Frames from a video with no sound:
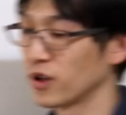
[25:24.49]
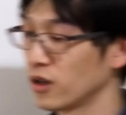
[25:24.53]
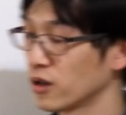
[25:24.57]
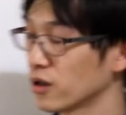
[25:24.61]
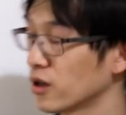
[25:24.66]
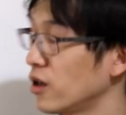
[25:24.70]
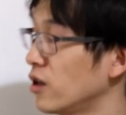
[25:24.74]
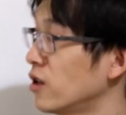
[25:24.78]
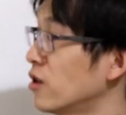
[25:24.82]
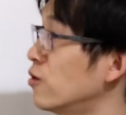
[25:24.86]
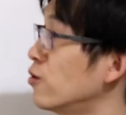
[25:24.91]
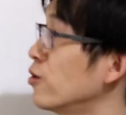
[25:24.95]

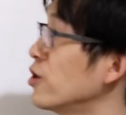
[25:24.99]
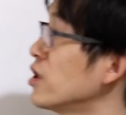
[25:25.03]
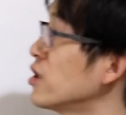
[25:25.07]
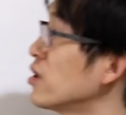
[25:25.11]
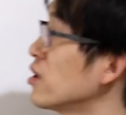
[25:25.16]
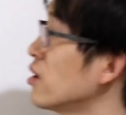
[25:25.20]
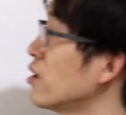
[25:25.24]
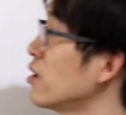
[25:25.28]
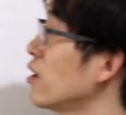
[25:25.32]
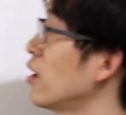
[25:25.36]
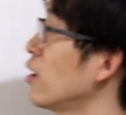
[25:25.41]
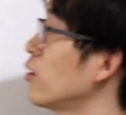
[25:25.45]
Okay, the
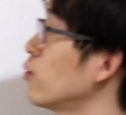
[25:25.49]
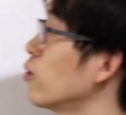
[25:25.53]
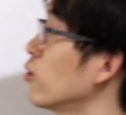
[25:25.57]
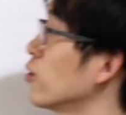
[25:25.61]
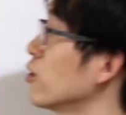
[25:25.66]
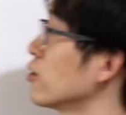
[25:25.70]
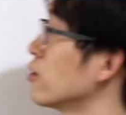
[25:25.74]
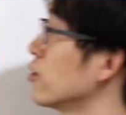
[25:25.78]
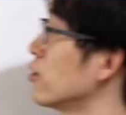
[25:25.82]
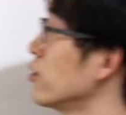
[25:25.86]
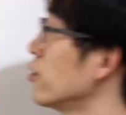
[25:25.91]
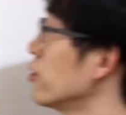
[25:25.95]
reason that we
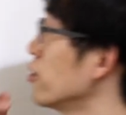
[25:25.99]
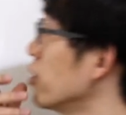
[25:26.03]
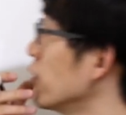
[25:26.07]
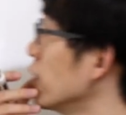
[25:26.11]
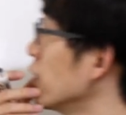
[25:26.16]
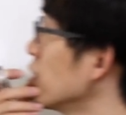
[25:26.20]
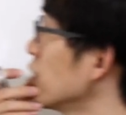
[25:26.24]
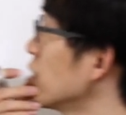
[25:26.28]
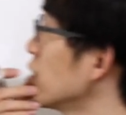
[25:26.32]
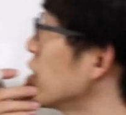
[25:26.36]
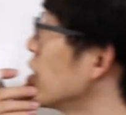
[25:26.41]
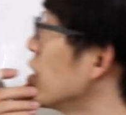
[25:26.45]
want to do
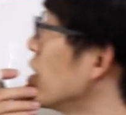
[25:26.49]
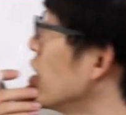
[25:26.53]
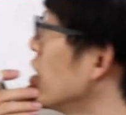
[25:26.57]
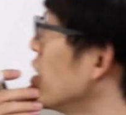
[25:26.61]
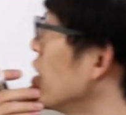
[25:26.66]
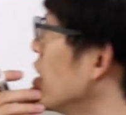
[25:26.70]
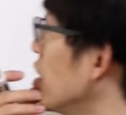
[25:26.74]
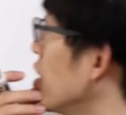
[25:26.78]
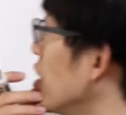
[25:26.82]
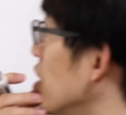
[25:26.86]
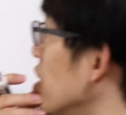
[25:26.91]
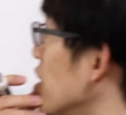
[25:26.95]
this
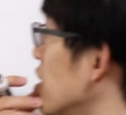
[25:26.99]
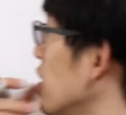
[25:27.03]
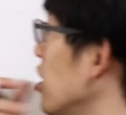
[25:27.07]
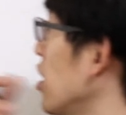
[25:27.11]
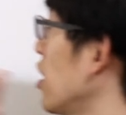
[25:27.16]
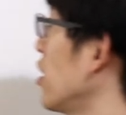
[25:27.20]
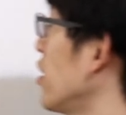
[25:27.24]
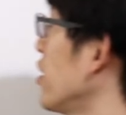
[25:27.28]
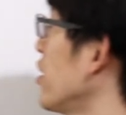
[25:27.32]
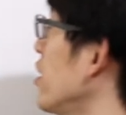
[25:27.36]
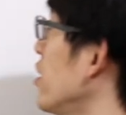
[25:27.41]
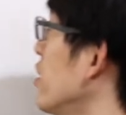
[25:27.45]
is
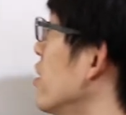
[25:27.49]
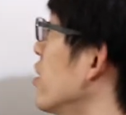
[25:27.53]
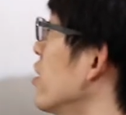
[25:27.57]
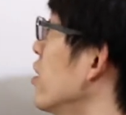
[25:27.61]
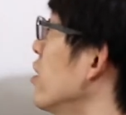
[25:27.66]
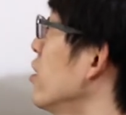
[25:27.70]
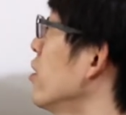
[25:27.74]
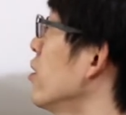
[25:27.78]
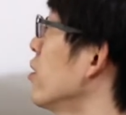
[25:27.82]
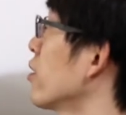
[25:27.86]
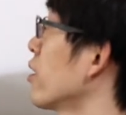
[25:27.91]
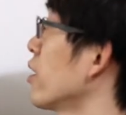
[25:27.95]
that
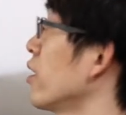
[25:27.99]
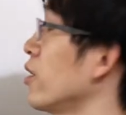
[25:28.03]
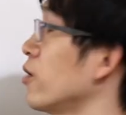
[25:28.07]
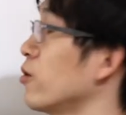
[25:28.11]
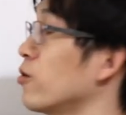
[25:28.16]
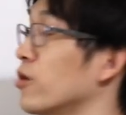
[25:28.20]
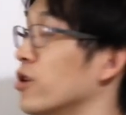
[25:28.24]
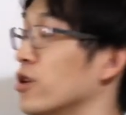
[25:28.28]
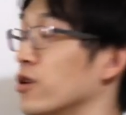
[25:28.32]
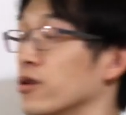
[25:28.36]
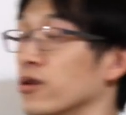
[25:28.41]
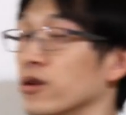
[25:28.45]
here, okay,
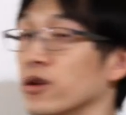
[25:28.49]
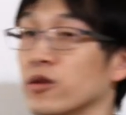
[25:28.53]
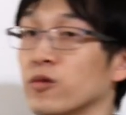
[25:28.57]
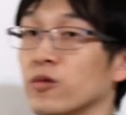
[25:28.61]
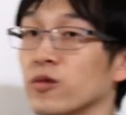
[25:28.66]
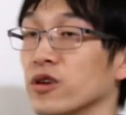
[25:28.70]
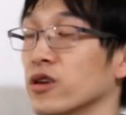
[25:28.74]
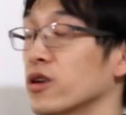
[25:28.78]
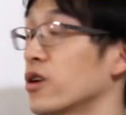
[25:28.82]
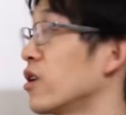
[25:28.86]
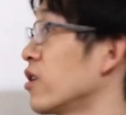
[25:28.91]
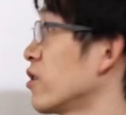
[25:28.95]

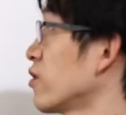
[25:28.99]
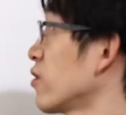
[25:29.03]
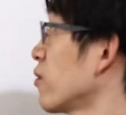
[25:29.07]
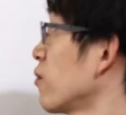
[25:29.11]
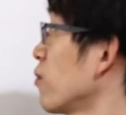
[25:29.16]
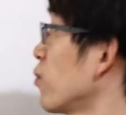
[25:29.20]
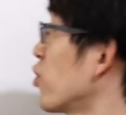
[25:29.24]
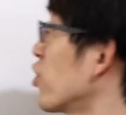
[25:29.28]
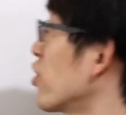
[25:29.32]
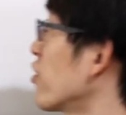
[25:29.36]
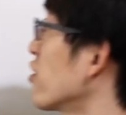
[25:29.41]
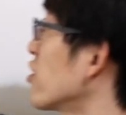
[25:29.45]

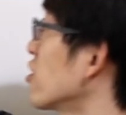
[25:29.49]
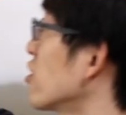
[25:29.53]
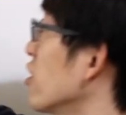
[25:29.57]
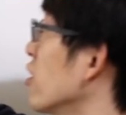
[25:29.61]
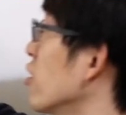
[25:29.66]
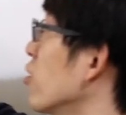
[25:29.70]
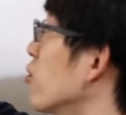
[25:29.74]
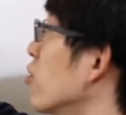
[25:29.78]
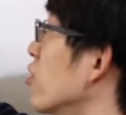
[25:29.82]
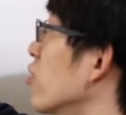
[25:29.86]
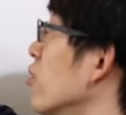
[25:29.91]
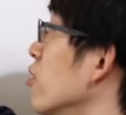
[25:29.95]

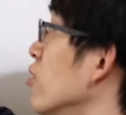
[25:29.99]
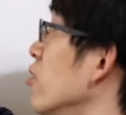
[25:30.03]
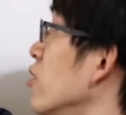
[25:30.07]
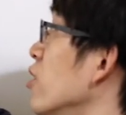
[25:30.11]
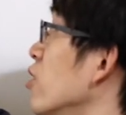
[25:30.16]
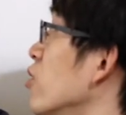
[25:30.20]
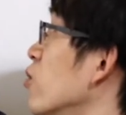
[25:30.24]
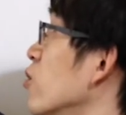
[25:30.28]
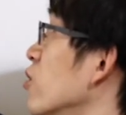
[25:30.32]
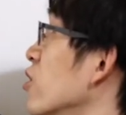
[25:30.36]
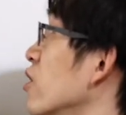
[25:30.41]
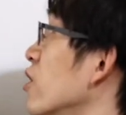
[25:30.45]
previously we're
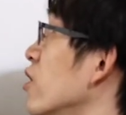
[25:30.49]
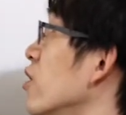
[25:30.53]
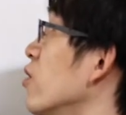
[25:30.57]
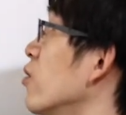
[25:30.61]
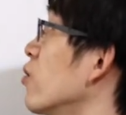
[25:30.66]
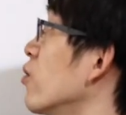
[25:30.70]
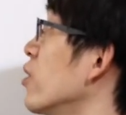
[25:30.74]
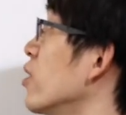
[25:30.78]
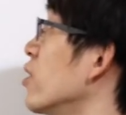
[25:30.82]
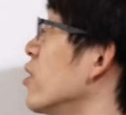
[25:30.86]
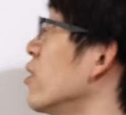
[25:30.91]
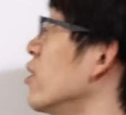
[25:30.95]
only working
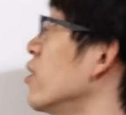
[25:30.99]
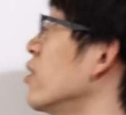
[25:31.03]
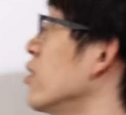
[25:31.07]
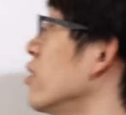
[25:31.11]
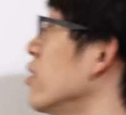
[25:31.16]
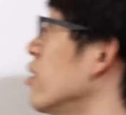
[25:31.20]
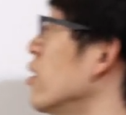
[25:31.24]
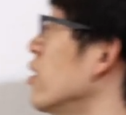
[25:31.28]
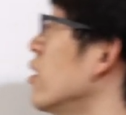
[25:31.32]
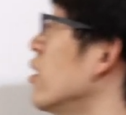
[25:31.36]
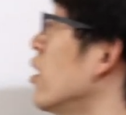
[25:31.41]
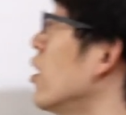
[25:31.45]
with
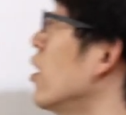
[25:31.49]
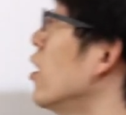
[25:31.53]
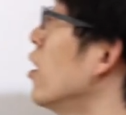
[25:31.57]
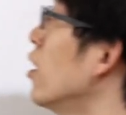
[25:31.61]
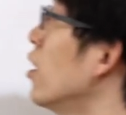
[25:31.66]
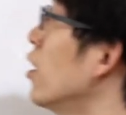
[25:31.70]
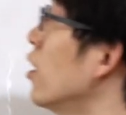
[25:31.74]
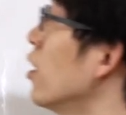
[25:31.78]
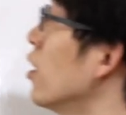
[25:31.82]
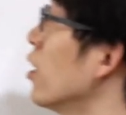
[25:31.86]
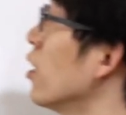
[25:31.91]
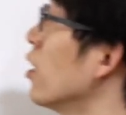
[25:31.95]
the
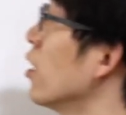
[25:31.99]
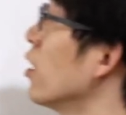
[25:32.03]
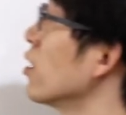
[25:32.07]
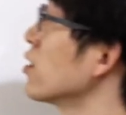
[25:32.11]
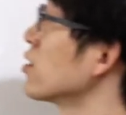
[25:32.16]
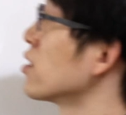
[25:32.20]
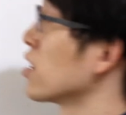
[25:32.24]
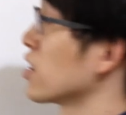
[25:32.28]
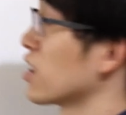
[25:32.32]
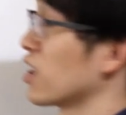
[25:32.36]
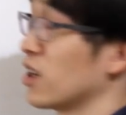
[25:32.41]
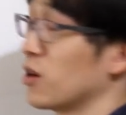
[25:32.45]

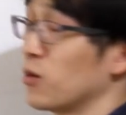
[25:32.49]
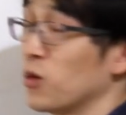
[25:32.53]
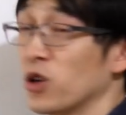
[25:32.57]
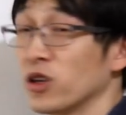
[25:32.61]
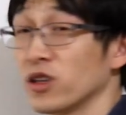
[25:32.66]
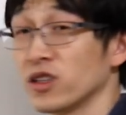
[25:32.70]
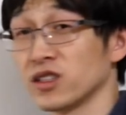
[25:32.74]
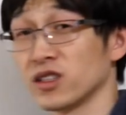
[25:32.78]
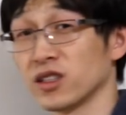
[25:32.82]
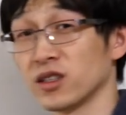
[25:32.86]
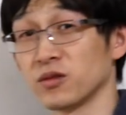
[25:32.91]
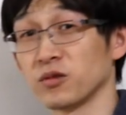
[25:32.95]
second
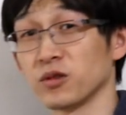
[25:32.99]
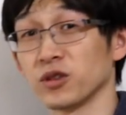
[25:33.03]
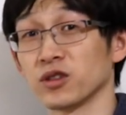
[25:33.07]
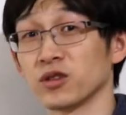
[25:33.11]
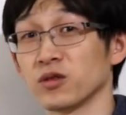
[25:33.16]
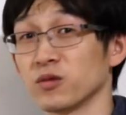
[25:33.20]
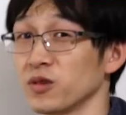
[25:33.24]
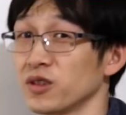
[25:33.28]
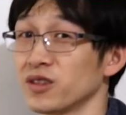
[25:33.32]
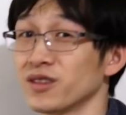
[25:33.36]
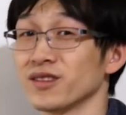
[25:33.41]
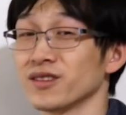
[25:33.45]
harmonic
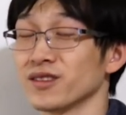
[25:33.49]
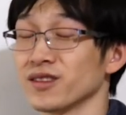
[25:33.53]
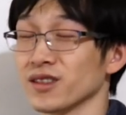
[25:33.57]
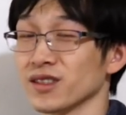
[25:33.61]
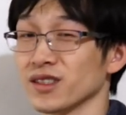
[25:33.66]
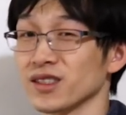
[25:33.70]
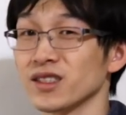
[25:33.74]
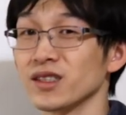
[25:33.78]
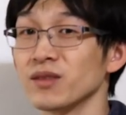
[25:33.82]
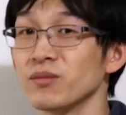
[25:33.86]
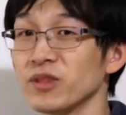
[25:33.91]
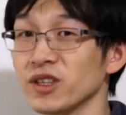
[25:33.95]
generation, which is the
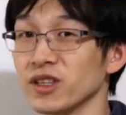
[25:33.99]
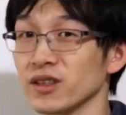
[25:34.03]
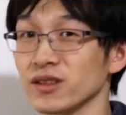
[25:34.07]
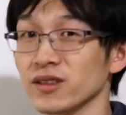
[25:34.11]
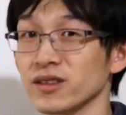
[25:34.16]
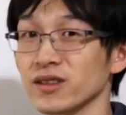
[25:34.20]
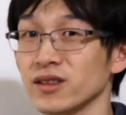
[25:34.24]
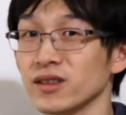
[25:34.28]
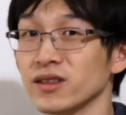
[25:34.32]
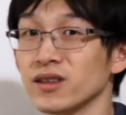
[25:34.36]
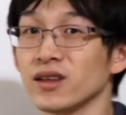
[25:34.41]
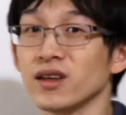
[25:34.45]

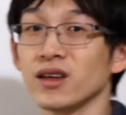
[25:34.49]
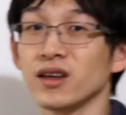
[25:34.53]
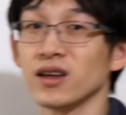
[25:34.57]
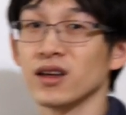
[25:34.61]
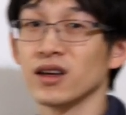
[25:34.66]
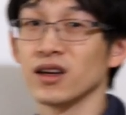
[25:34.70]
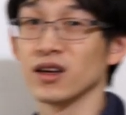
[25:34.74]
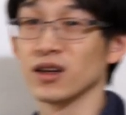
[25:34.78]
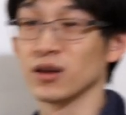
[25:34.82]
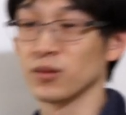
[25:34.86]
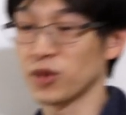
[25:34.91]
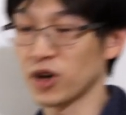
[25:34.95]
simplest
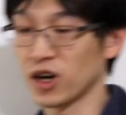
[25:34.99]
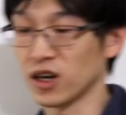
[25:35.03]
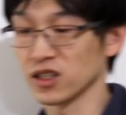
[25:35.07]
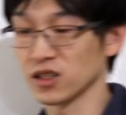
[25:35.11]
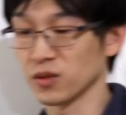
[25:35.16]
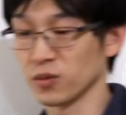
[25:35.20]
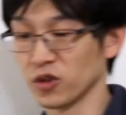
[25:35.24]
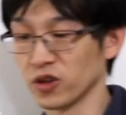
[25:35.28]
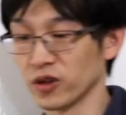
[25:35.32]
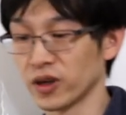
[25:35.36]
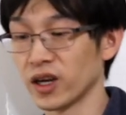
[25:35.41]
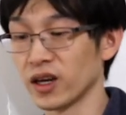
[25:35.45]

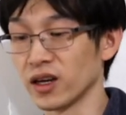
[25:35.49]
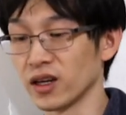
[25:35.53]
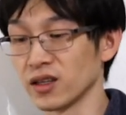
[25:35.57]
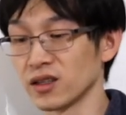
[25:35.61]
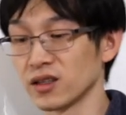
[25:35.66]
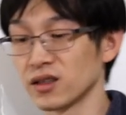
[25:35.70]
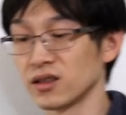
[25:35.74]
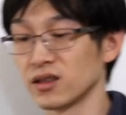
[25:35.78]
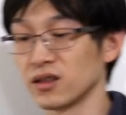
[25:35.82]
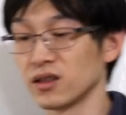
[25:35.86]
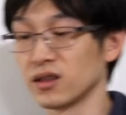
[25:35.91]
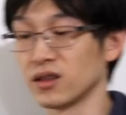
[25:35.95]
possible
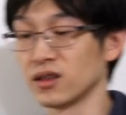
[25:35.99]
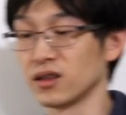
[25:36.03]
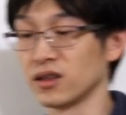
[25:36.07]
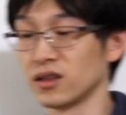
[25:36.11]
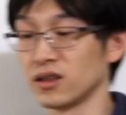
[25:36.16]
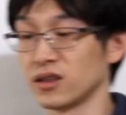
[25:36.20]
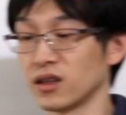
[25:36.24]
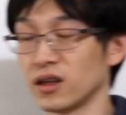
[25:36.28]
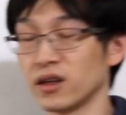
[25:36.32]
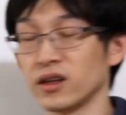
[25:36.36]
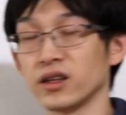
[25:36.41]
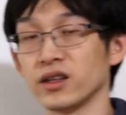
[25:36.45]
case
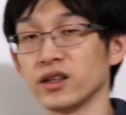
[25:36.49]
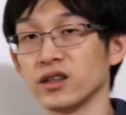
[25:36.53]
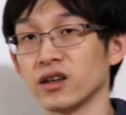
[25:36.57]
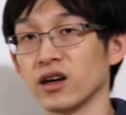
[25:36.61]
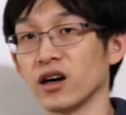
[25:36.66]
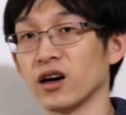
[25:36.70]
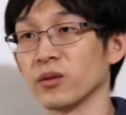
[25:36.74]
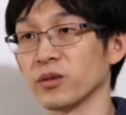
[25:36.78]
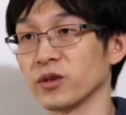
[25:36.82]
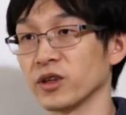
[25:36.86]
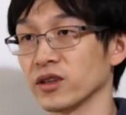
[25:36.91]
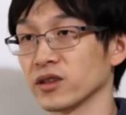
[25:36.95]
in nonlinear
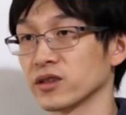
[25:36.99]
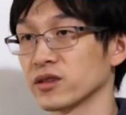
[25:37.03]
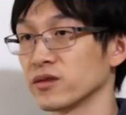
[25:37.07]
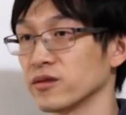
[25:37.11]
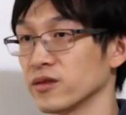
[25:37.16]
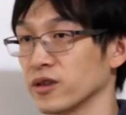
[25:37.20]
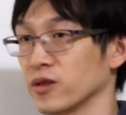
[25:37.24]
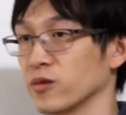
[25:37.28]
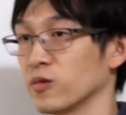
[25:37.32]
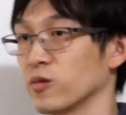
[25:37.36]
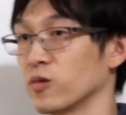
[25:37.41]
optics, right?